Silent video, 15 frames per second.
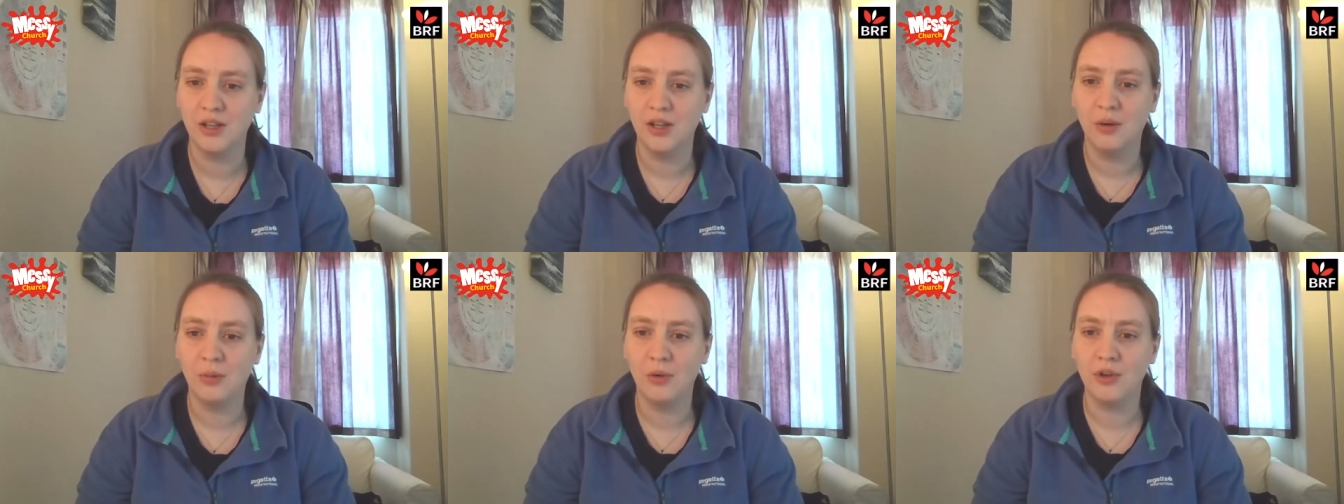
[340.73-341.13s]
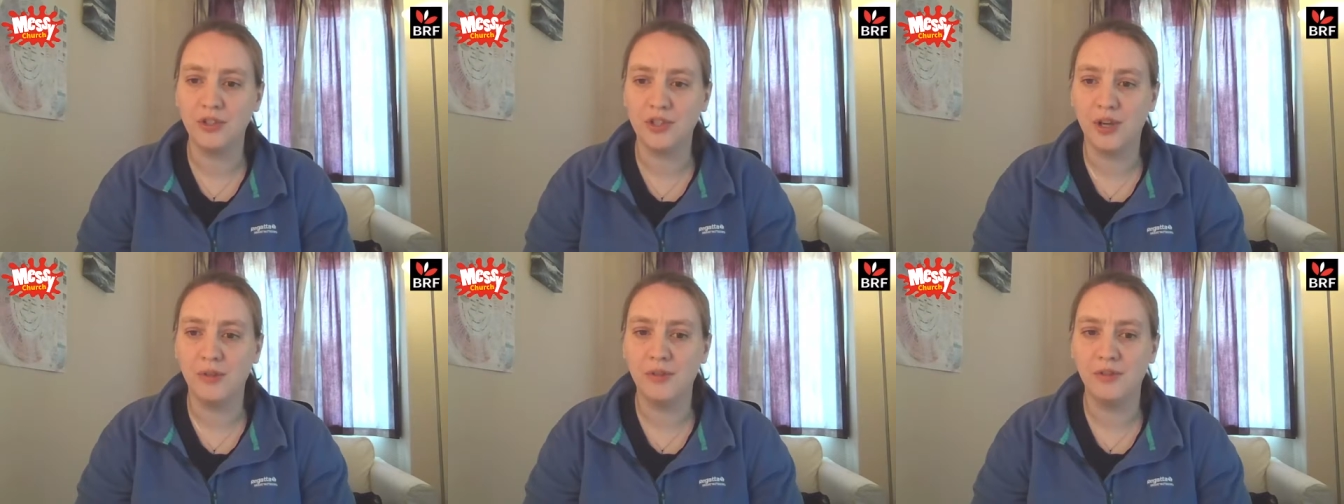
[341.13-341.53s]
what
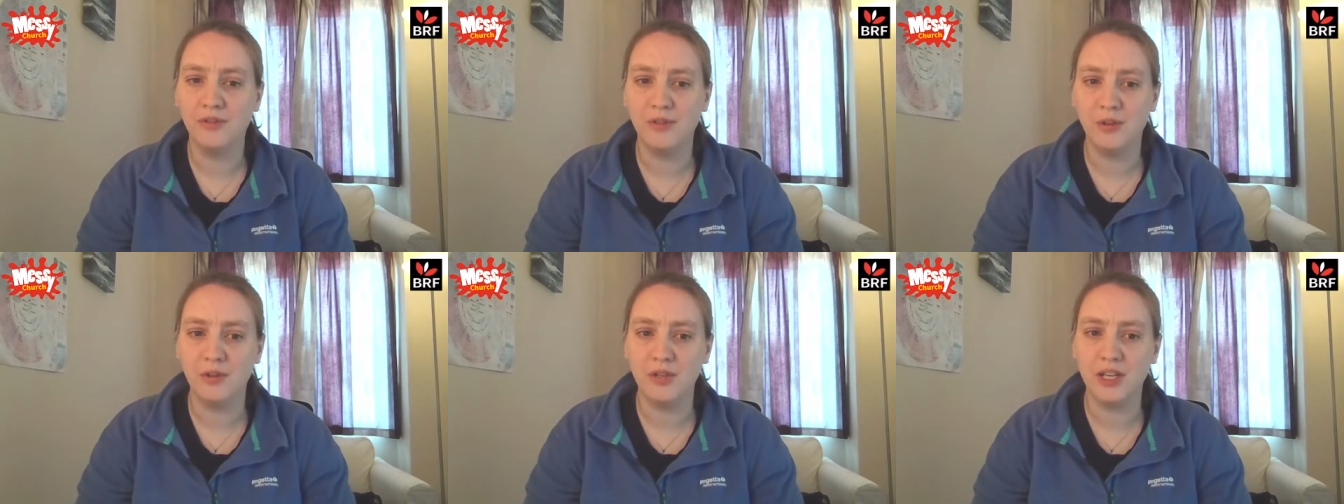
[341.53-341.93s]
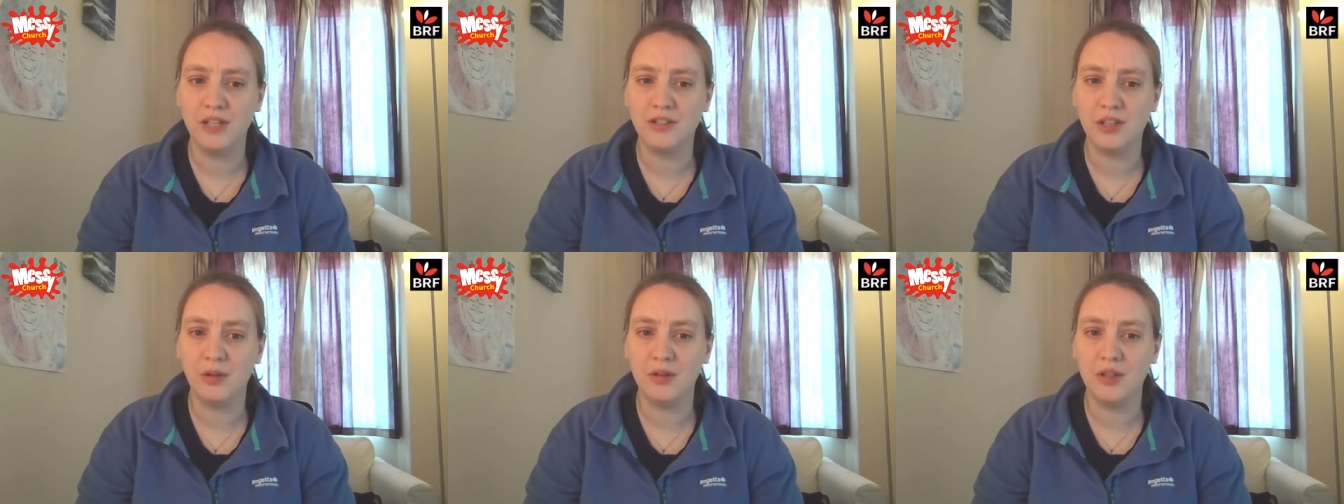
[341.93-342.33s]
time the food needs
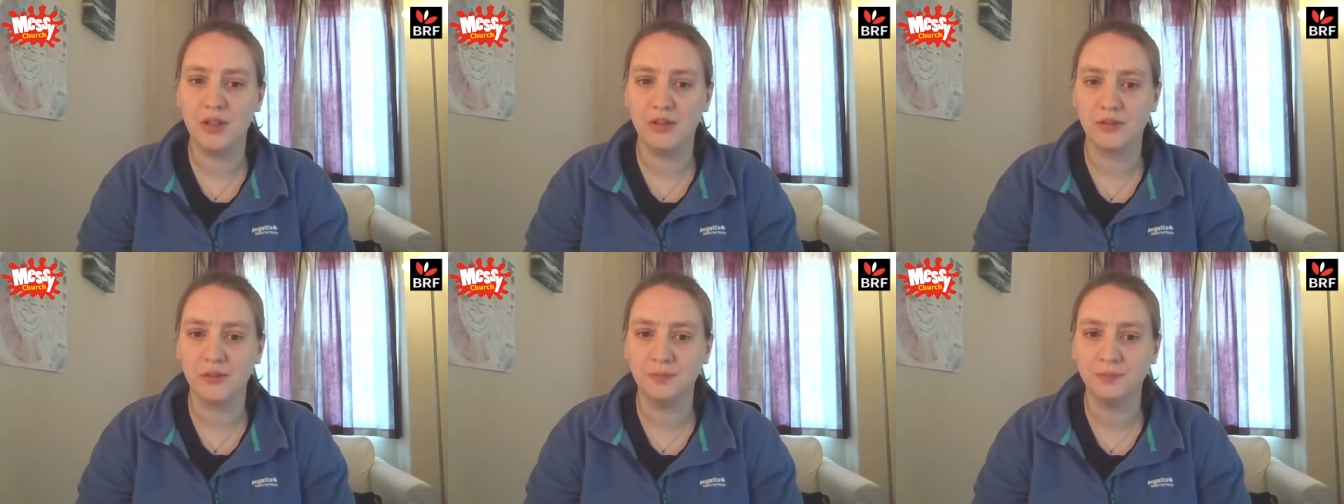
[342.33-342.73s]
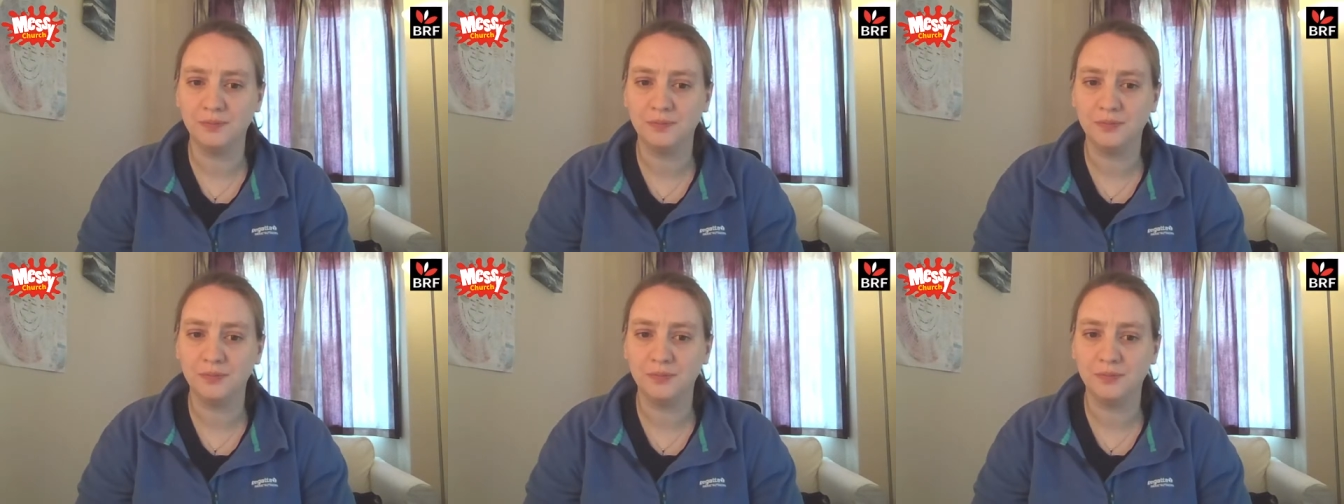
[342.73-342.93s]
to go in the oven,